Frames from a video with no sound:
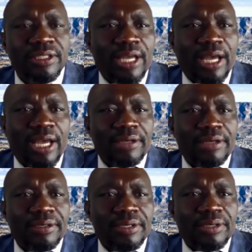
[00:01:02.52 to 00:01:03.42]

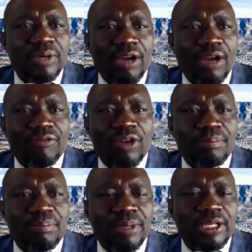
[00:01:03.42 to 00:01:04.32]
and we have got
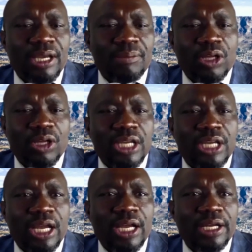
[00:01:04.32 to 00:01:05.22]
brick and
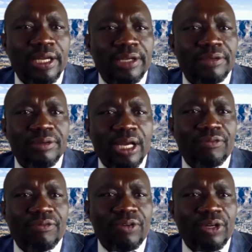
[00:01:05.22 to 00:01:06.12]
mortar, and we
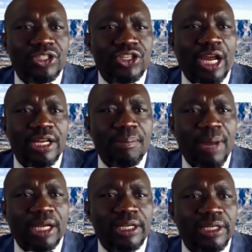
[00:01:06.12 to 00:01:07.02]
have got shiny
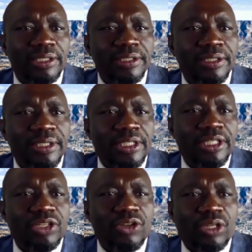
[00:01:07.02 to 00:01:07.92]
metal
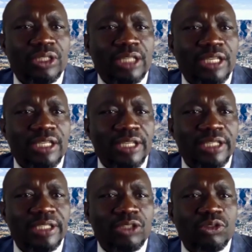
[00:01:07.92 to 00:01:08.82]
in your data
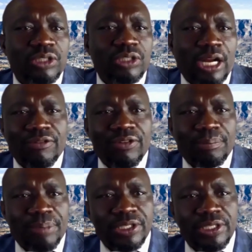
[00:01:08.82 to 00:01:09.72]
center to drive your
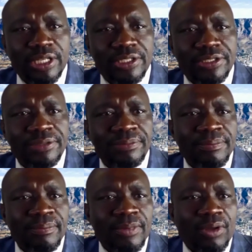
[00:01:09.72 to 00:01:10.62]
business.
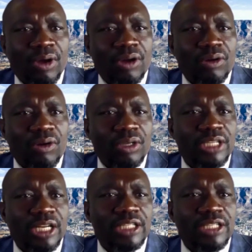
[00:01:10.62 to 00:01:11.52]
Or
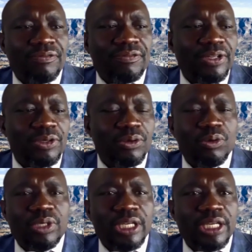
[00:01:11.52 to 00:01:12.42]
alternatively, you're
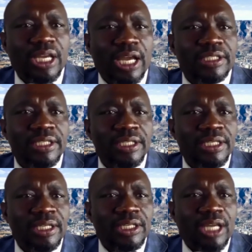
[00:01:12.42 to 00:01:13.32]
looking at
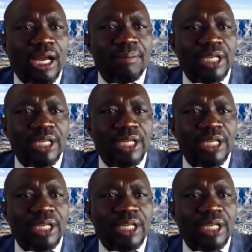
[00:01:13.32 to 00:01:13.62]
I'm